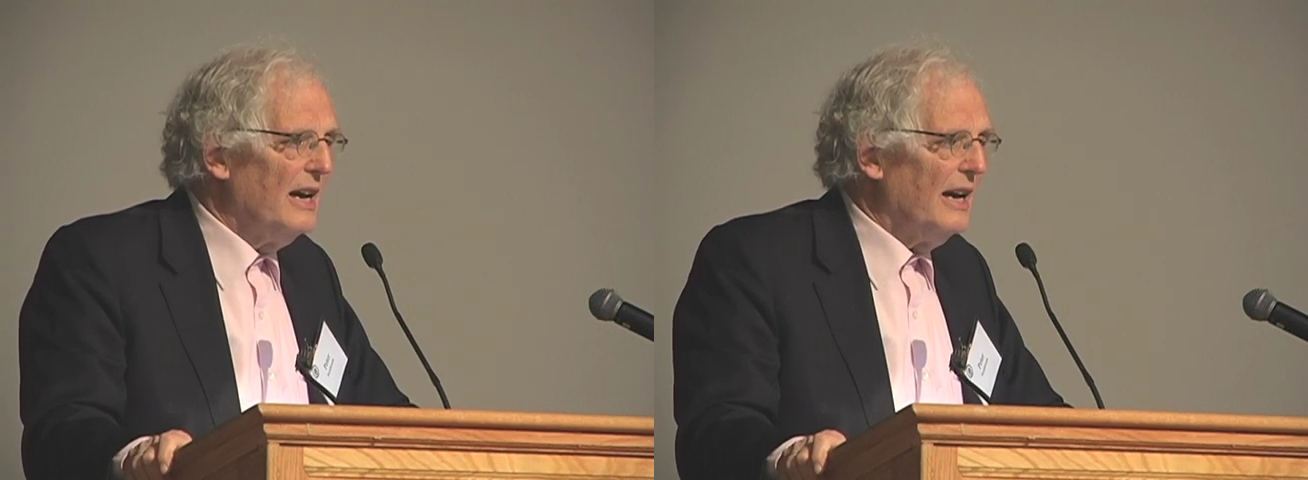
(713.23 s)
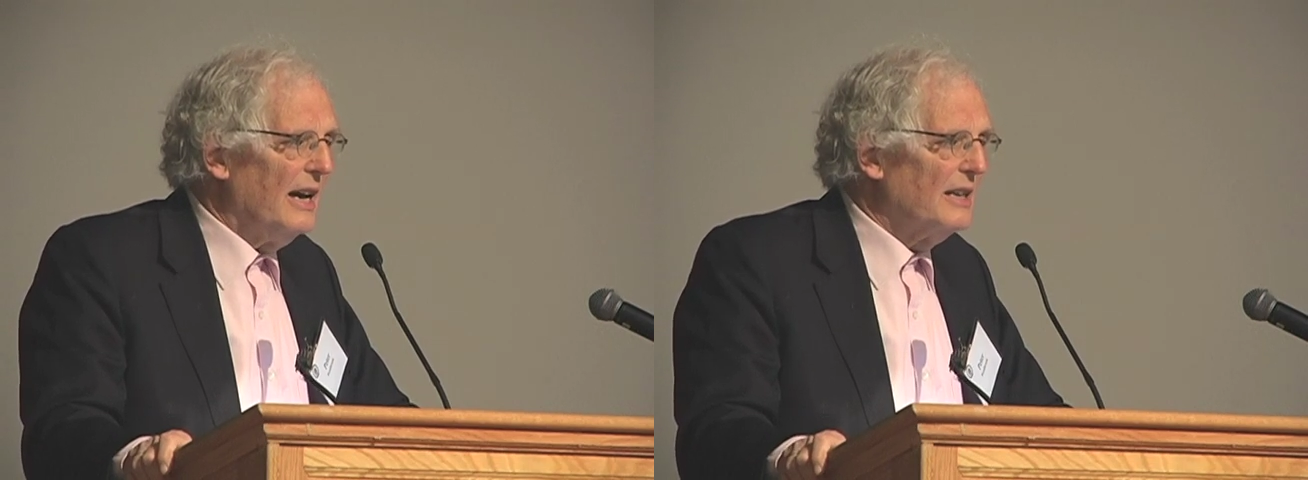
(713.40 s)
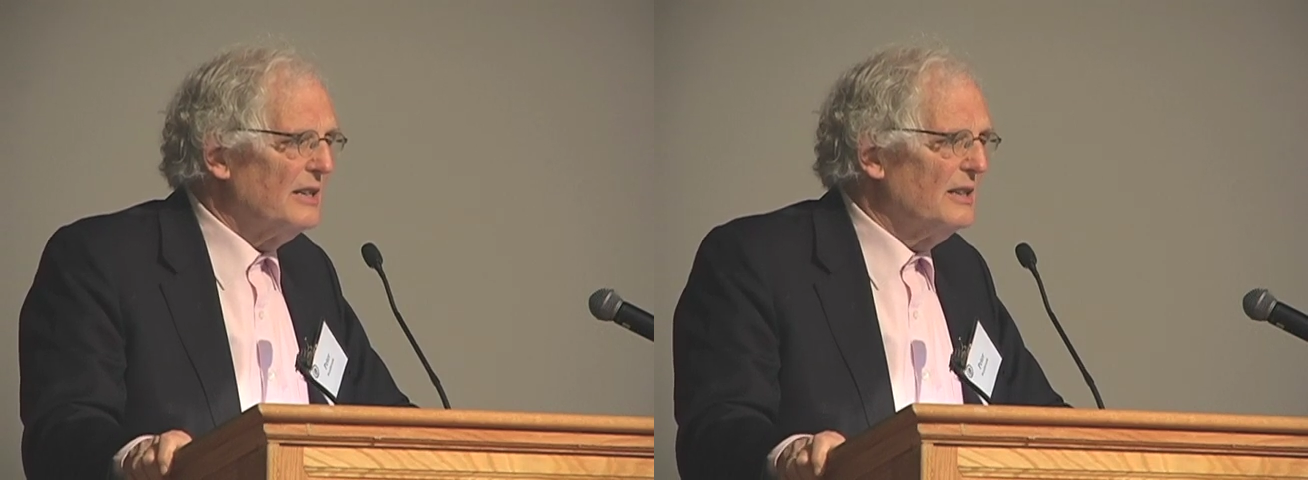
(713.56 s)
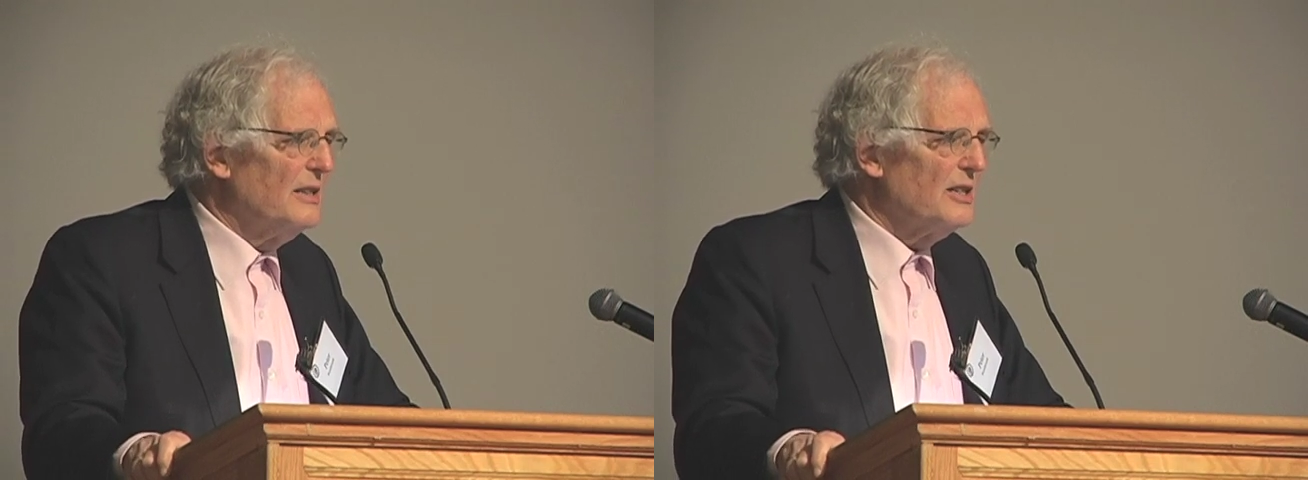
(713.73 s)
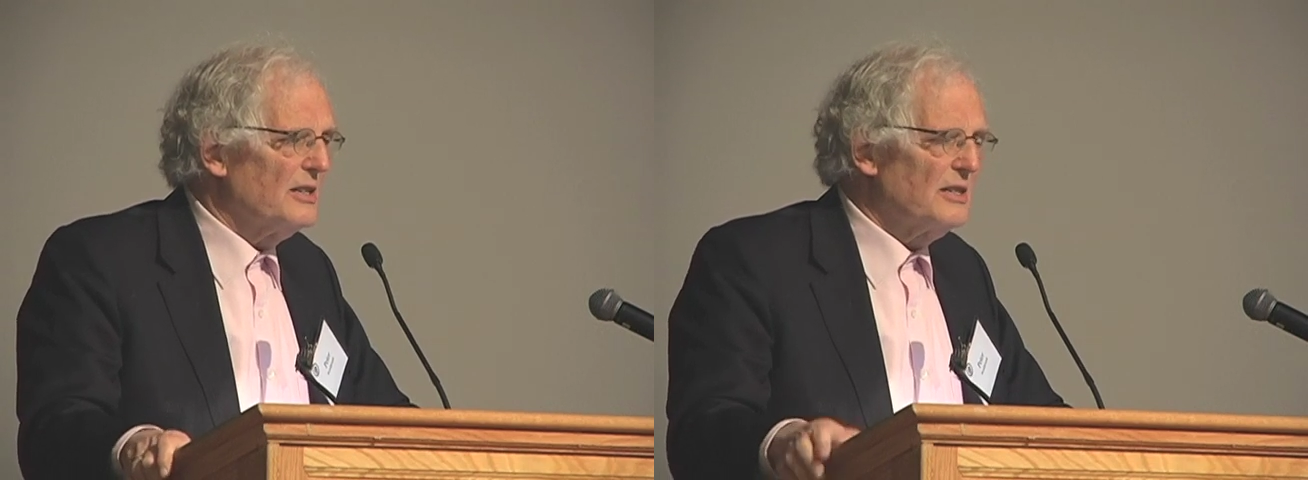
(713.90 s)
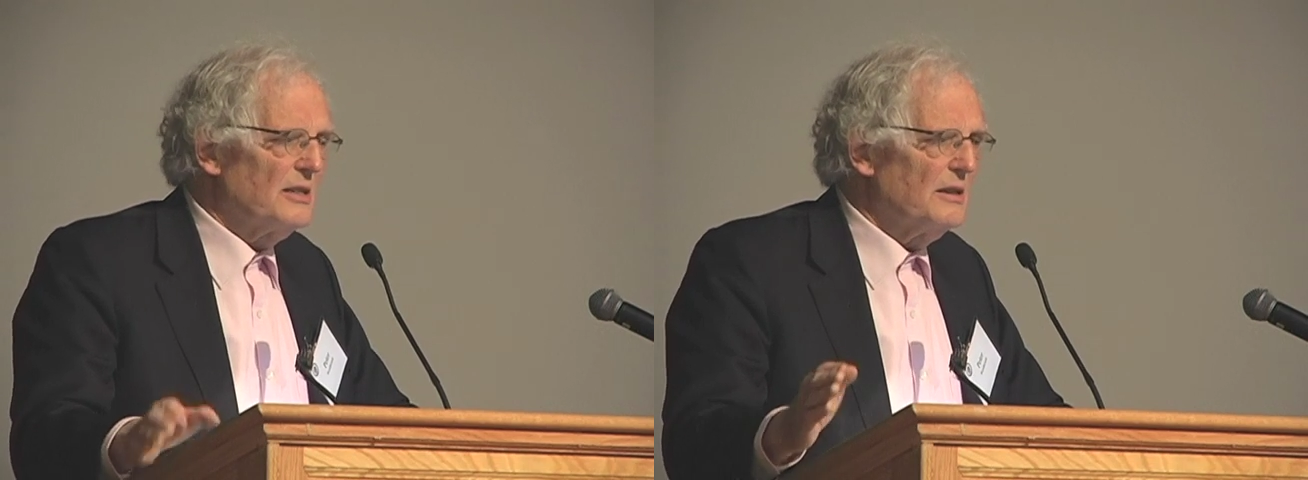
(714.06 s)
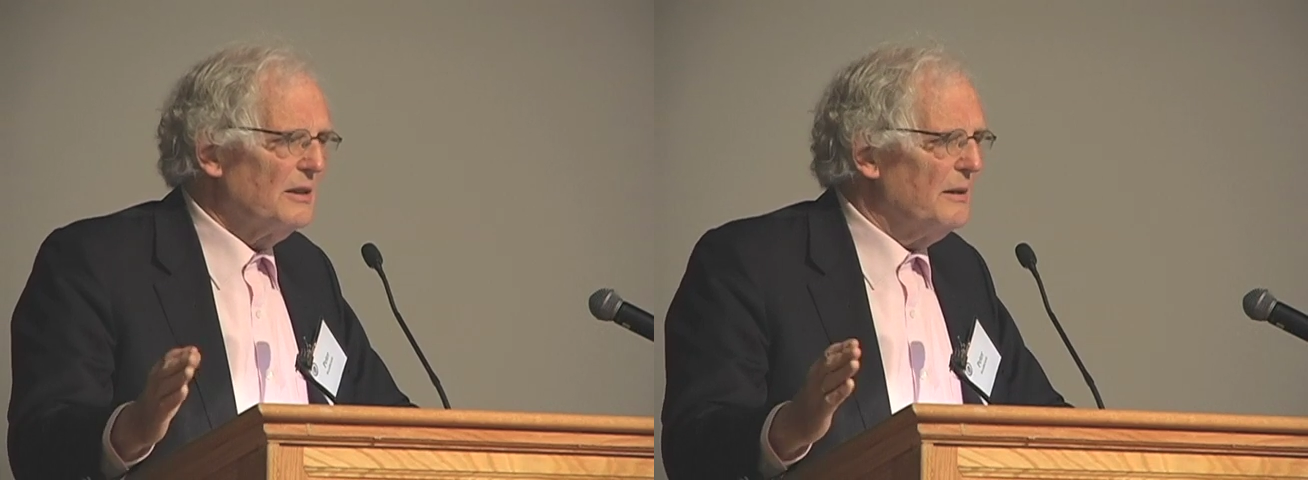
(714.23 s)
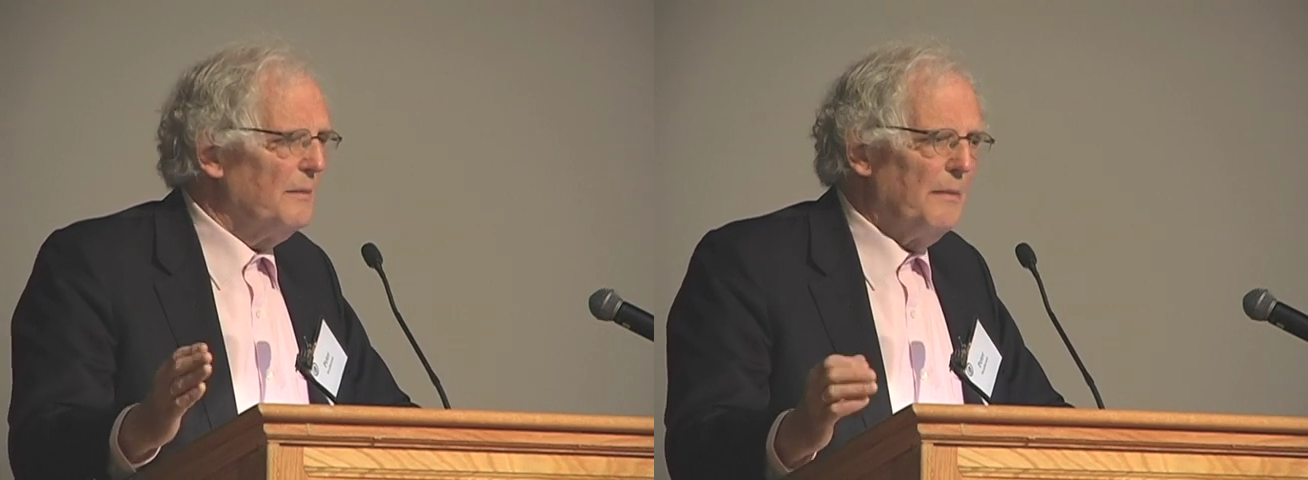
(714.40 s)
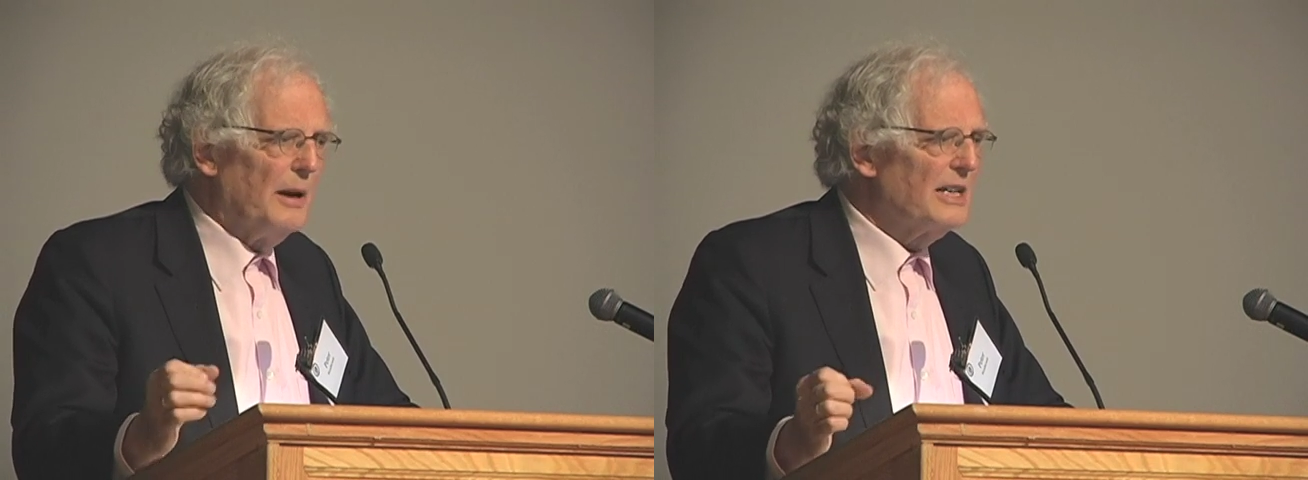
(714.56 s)
it just
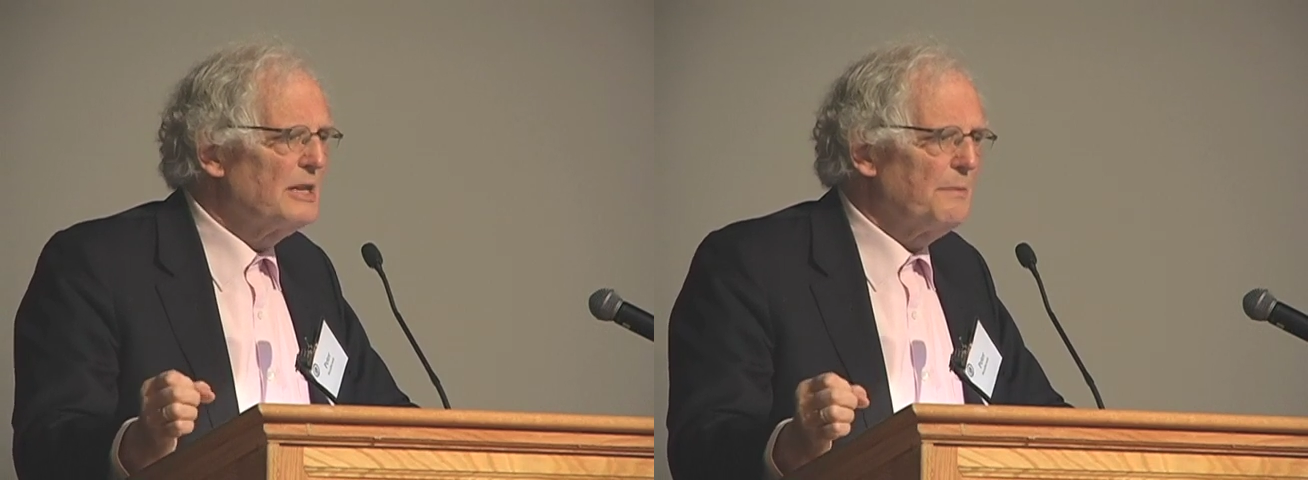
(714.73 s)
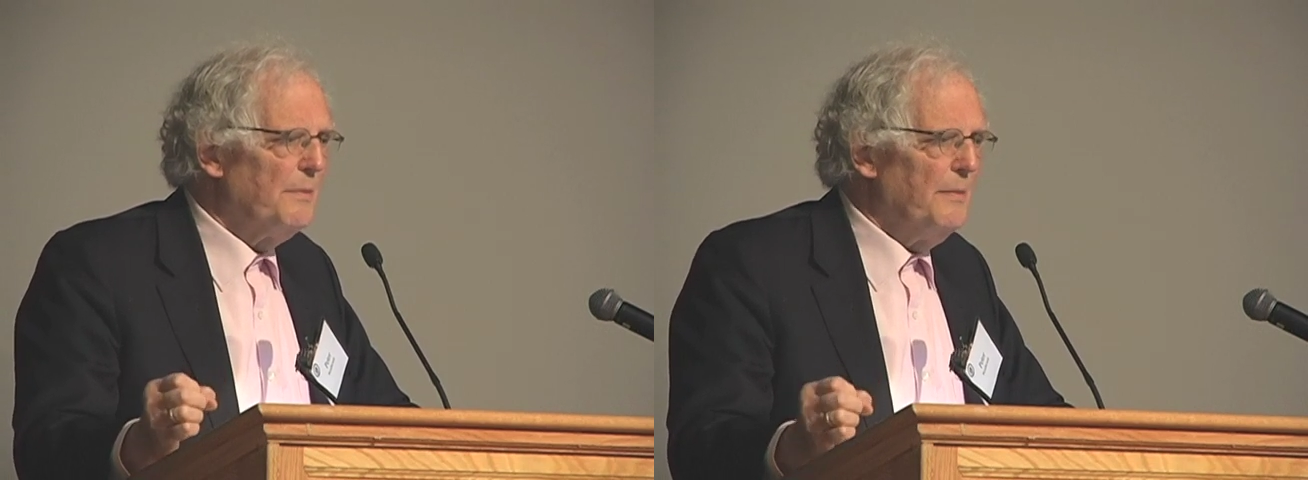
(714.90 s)
it